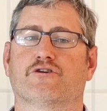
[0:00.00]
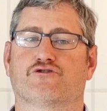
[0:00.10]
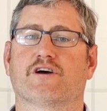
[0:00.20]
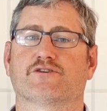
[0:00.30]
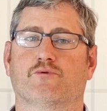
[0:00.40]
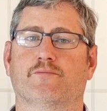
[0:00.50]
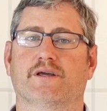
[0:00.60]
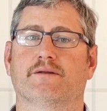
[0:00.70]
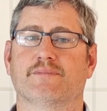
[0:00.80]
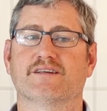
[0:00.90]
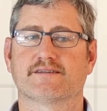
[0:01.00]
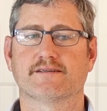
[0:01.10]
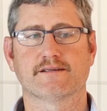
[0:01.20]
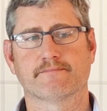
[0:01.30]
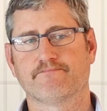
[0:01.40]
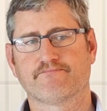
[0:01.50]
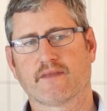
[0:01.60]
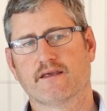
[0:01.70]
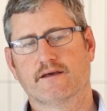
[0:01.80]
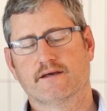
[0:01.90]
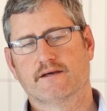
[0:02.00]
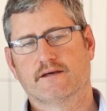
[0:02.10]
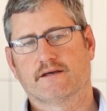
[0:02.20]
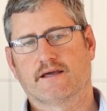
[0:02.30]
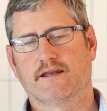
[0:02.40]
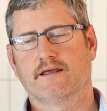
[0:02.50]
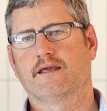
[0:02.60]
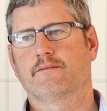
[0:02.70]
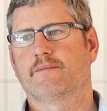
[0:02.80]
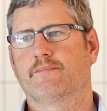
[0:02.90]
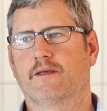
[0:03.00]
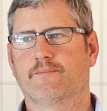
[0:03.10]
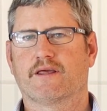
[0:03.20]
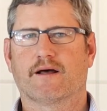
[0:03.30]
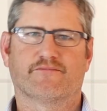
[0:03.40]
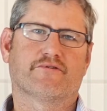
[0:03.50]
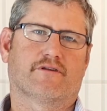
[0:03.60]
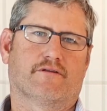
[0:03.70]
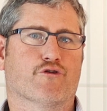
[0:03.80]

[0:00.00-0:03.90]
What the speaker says: trust will be administered. And it becomes